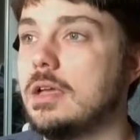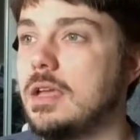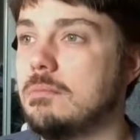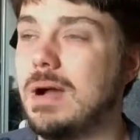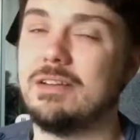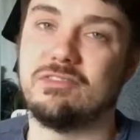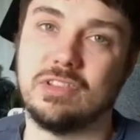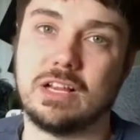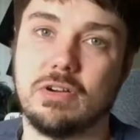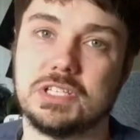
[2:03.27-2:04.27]
it might
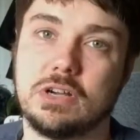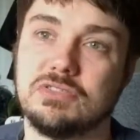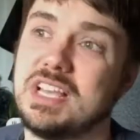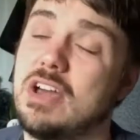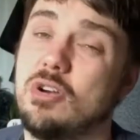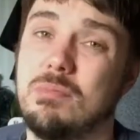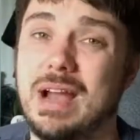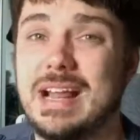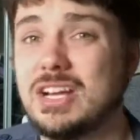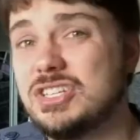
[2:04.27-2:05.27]
flicker as it goes out, or it
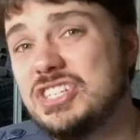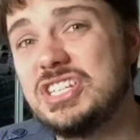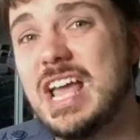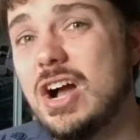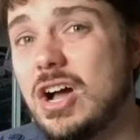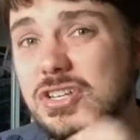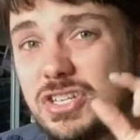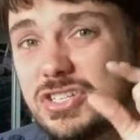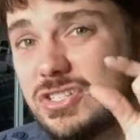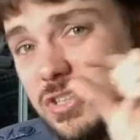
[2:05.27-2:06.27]
might actually stay on
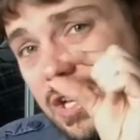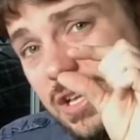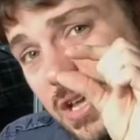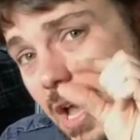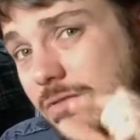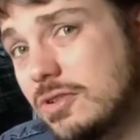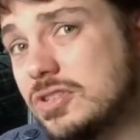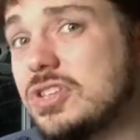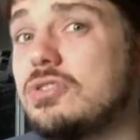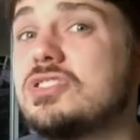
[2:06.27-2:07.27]
just ever
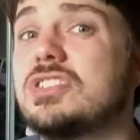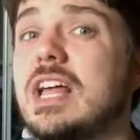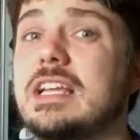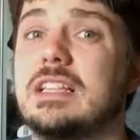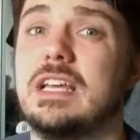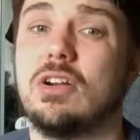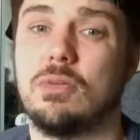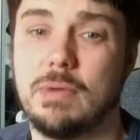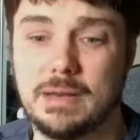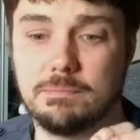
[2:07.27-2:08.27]
so slightly, or
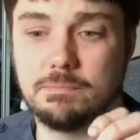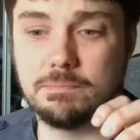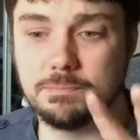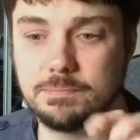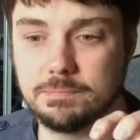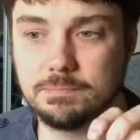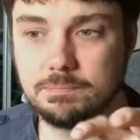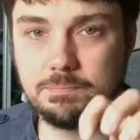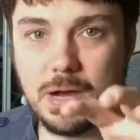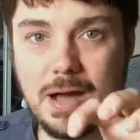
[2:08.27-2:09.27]
it might
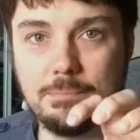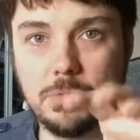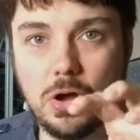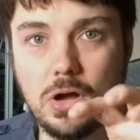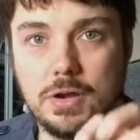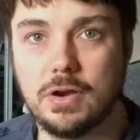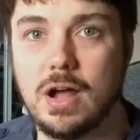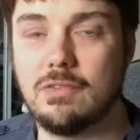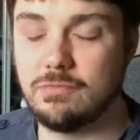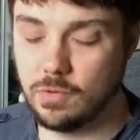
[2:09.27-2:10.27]
pop on and
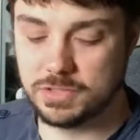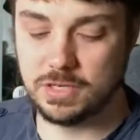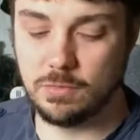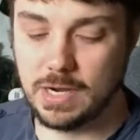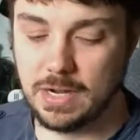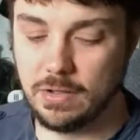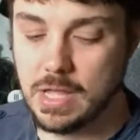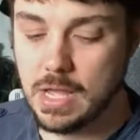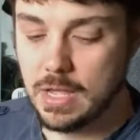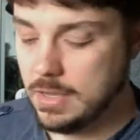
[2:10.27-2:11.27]
off once in a while.
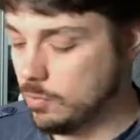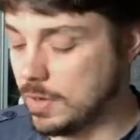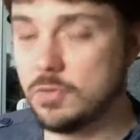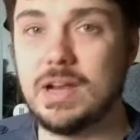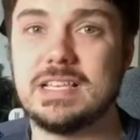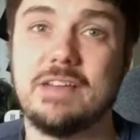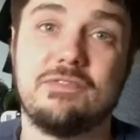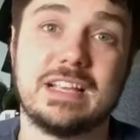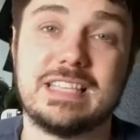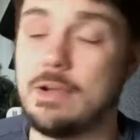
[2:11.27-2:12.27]
One of the ways I
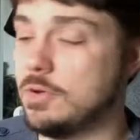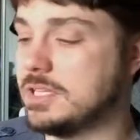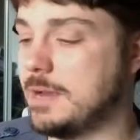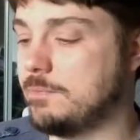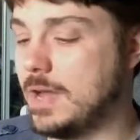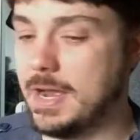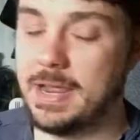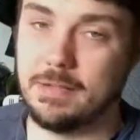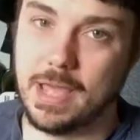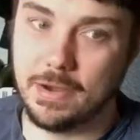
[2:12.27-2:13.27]
fixed that was I
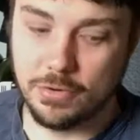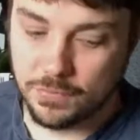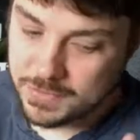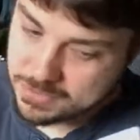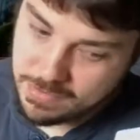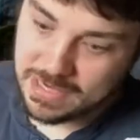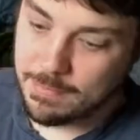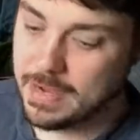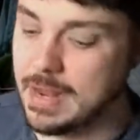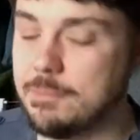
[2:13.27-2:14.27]
don't know if this is
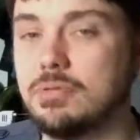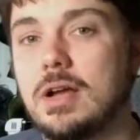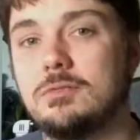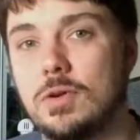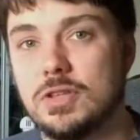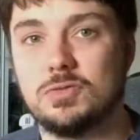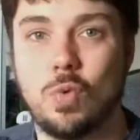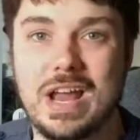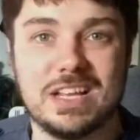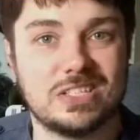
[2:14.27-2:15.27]
recommended. I plugged one of those
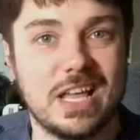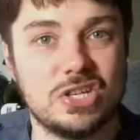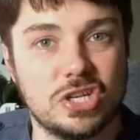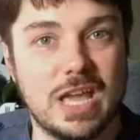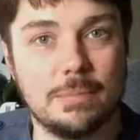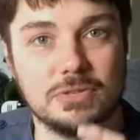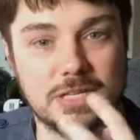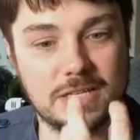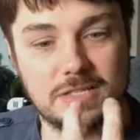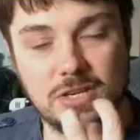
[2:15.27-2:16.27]
white extension cables
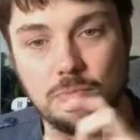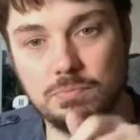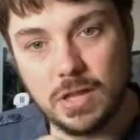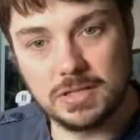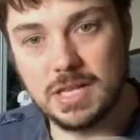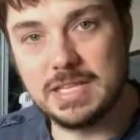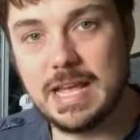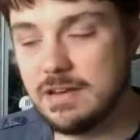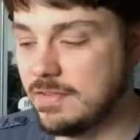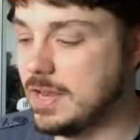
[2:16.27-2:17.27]
that has, plugs on the
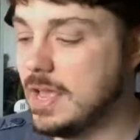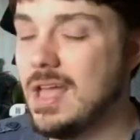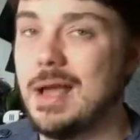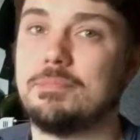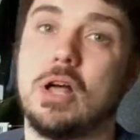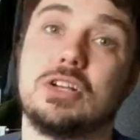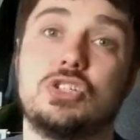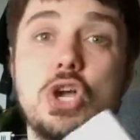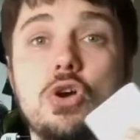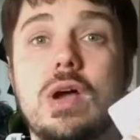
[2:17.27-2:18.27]
end of it. I plugged
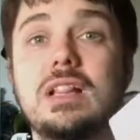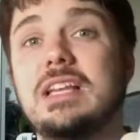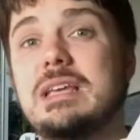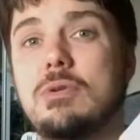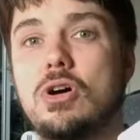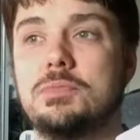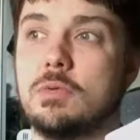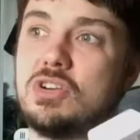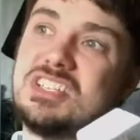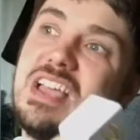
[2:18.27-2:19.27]
2 LED bulbs
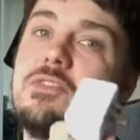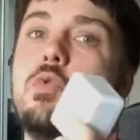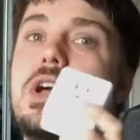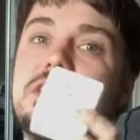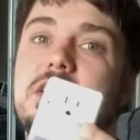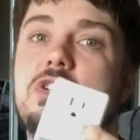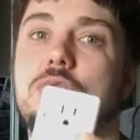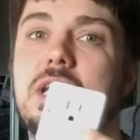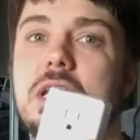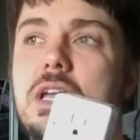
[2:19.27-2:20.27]
that were 7 watts
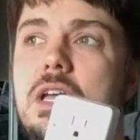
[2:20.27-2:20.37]
into it.